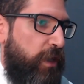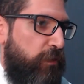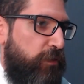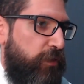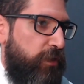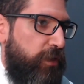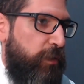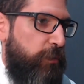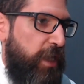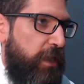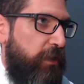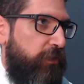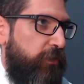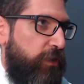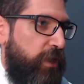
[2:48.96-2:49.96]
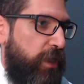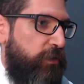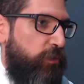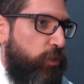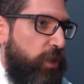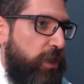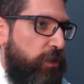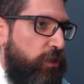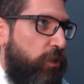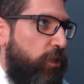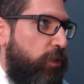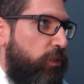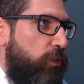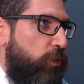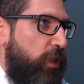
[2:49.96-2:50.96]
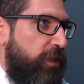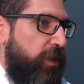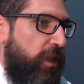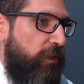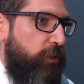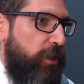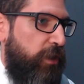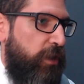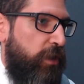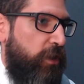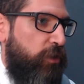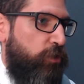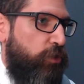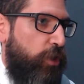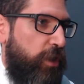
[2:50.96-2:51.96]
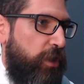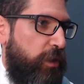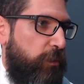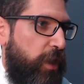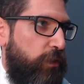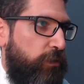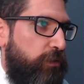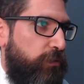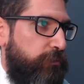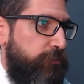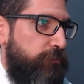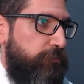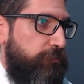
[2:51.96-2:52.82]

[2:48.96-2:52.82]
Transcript: of the base so that we know what are we talking about.